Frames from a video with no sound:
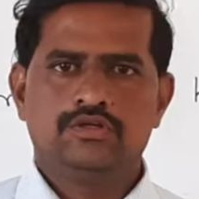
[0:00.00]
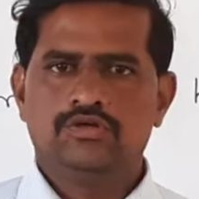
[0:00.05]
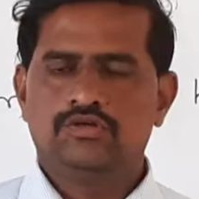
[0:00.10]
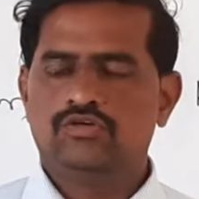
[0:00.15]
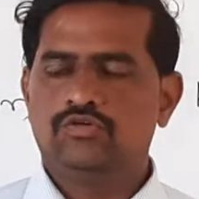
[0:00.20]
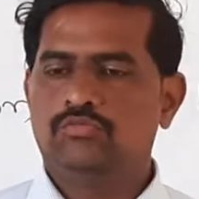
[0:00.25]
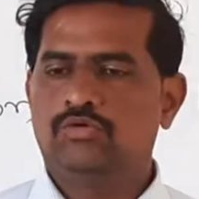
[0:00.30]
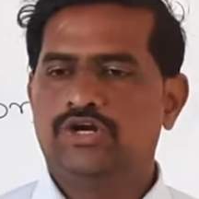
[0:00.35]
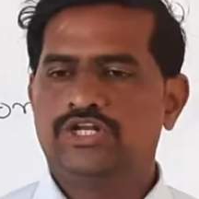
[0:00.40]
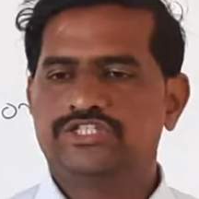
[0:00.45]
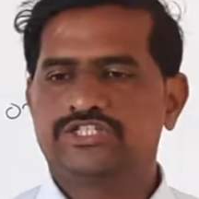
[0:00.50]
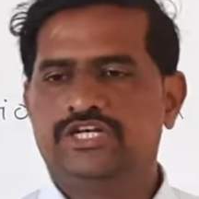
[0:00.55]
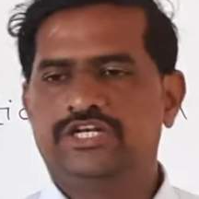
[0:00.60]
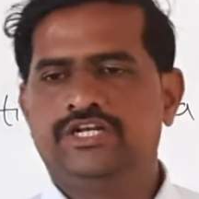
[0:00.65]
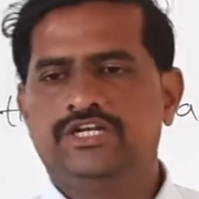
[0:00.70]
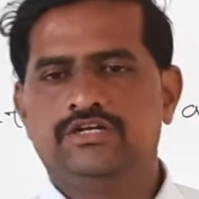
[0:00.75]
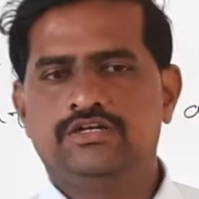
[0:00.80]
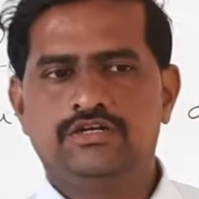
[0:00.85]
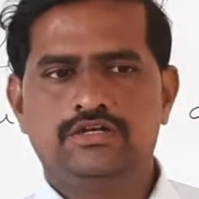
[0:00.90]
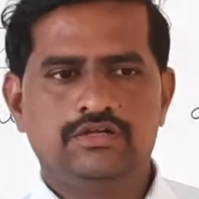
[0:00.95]
Good morning,
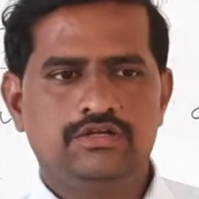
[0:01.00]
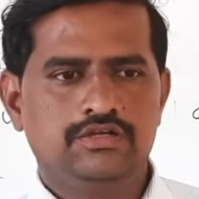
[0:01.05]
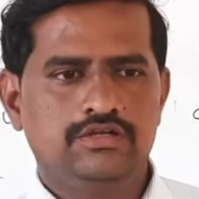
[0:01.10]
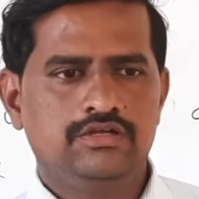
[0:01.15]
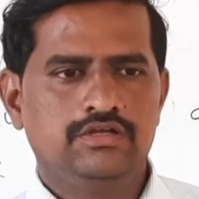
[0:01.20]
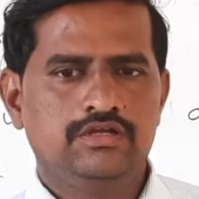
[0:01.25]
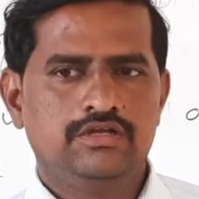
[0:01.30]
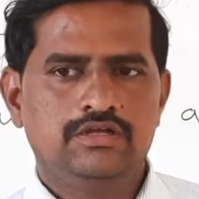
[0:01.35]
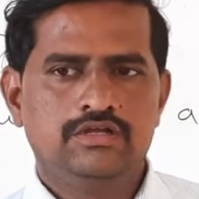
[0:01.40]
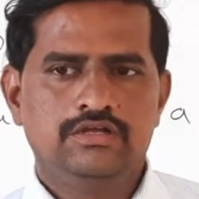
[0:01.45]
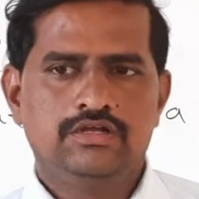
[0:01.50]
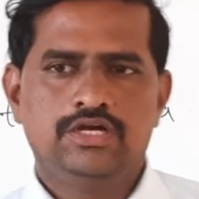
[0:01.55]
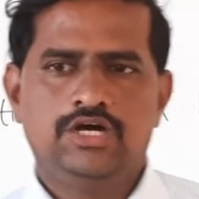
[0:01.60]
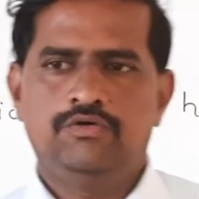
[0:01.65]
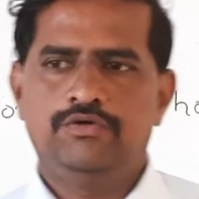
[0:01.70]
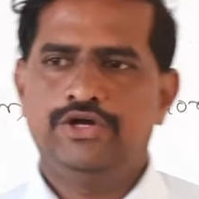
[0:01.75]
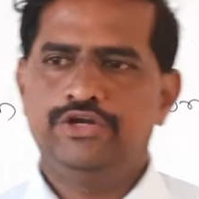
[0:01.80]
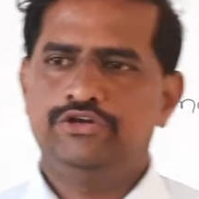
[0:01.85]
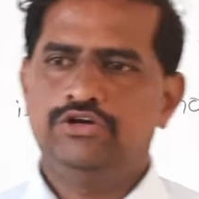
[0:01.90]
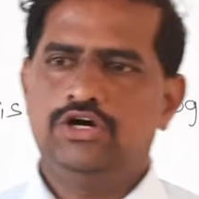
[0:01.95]
children.
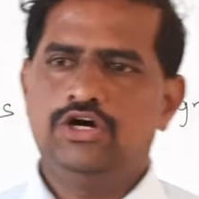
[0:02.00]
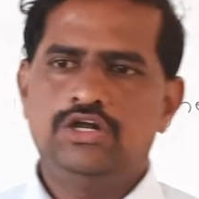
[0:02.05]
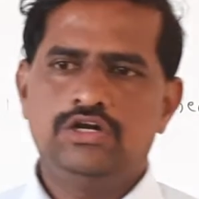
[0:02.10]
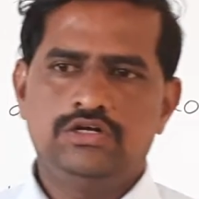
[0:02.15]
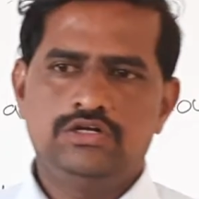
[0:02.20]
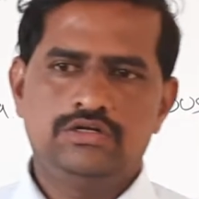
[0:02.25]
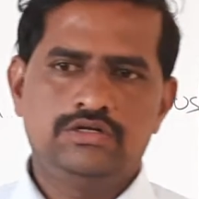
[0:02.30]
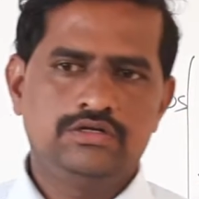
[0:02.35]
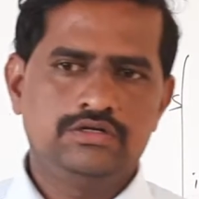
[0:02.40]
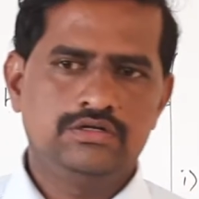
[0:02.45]
How are you all?